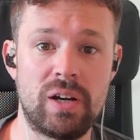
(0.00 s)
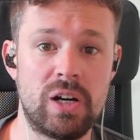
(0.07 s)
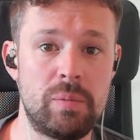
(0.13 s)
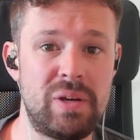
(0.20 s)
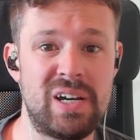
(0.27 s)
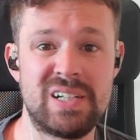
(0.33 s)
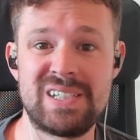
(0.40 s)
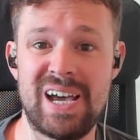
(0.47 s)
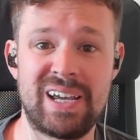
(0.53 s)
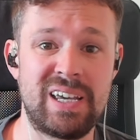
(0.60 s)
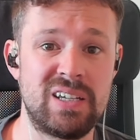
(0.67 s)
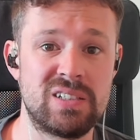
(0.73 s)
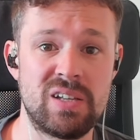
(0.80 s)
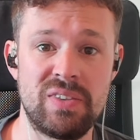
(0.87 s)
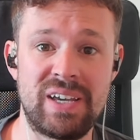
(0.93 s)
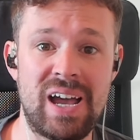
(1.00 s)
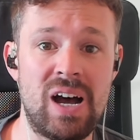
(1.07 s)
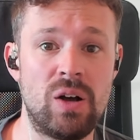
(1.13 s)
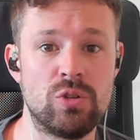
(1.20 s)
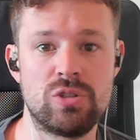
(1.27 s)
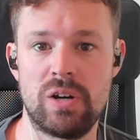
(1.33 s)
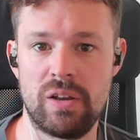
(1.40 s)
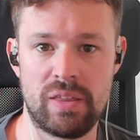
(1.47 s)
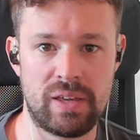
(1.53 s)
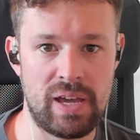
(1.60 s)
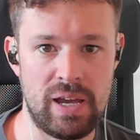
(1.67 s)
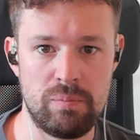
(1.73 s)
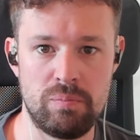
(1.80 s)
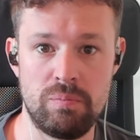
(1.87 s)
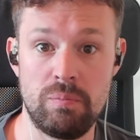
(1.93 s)
are going to be attacking something outside of the
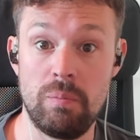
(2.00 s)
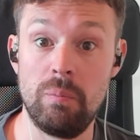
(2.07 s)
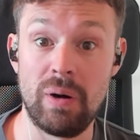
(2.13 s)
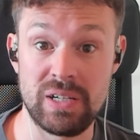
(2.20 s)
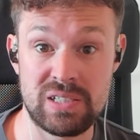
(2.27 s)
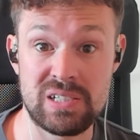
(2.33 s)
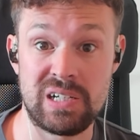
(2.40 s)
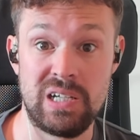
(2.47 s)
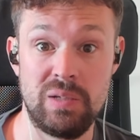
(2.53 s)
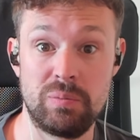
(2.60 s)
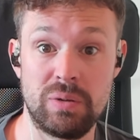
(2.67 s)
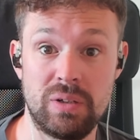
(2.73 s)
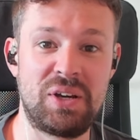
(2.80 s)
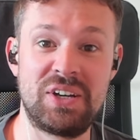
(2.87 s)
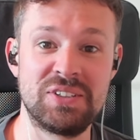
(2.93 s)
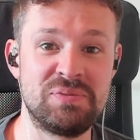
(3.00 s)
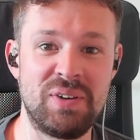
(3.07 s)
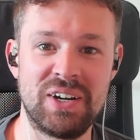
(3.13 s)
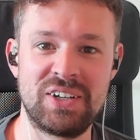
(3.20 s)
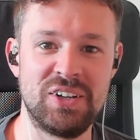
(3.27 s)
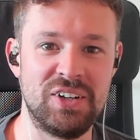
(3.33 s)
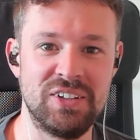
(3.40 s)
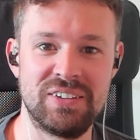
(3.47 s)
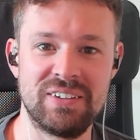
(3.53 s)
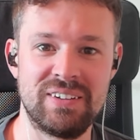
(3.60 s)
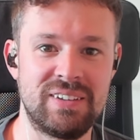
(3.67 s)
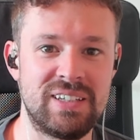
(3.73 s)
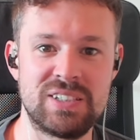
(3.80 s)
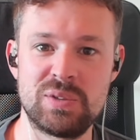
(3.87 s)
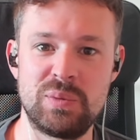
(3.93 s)
game. My sleep. Because my god,
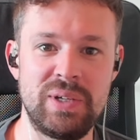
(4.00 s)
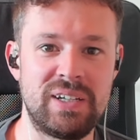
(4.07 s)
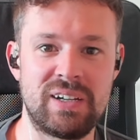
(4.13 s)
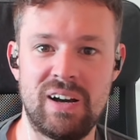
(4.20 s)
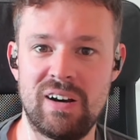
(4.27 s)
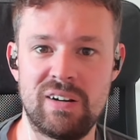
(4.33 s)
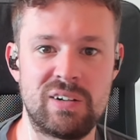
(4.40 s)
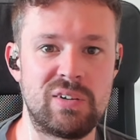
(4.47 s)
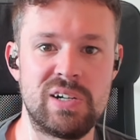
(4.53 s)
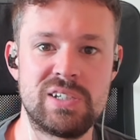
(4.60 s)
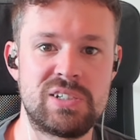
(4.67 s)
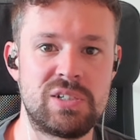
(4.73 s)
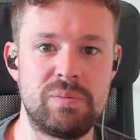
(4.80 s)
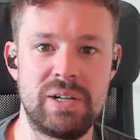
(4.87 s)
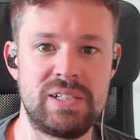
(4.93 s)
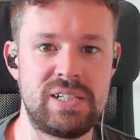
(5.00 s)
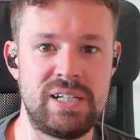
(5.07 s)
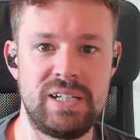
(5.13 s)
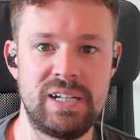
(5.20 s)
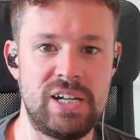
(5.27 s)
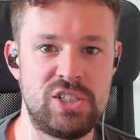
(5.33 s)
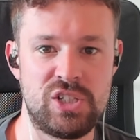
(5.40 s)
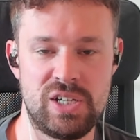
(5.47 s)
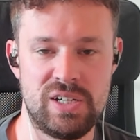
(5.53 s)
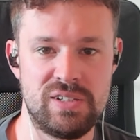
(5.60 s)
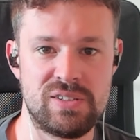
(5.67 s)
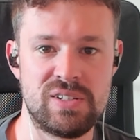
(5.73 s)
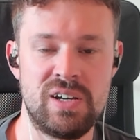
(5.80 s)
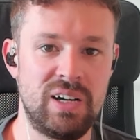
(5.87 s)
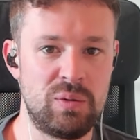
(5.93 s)
this week I regressed to my teenage
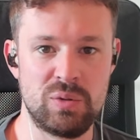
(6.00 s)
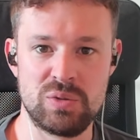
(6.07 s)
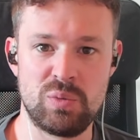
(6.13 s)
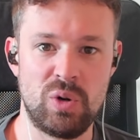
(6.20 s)
years. I was